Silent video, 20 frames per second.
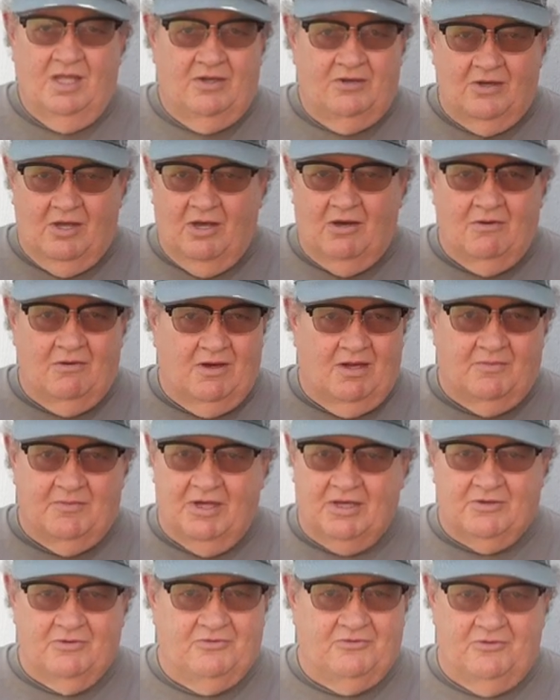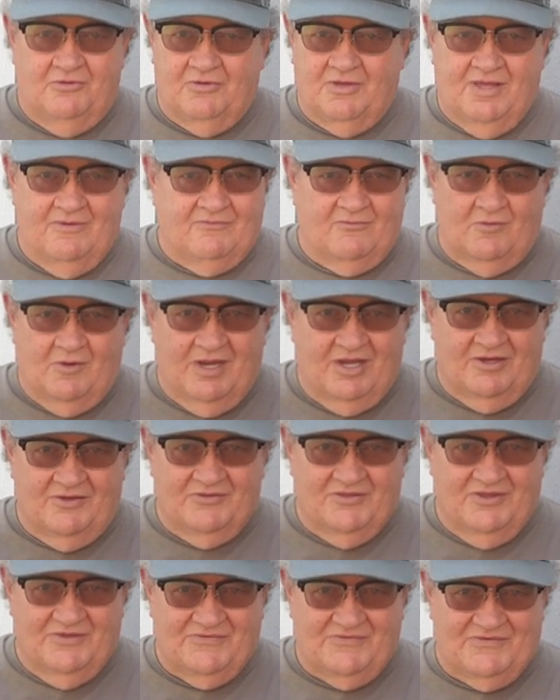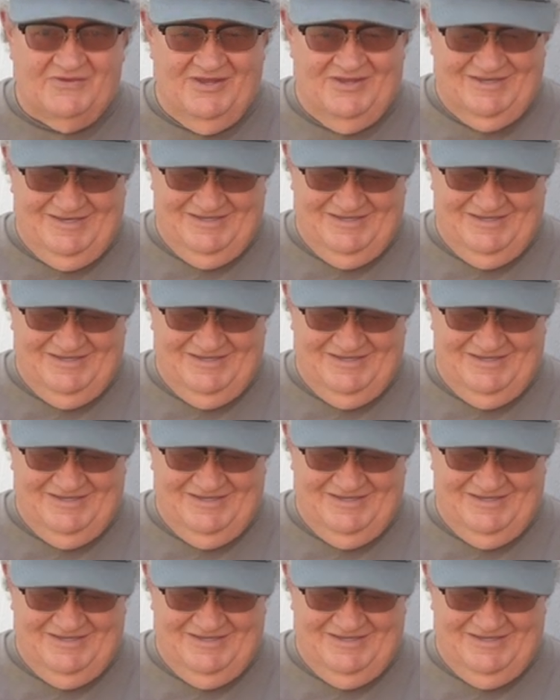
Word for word: No, I'm not going to do a giveaway on this.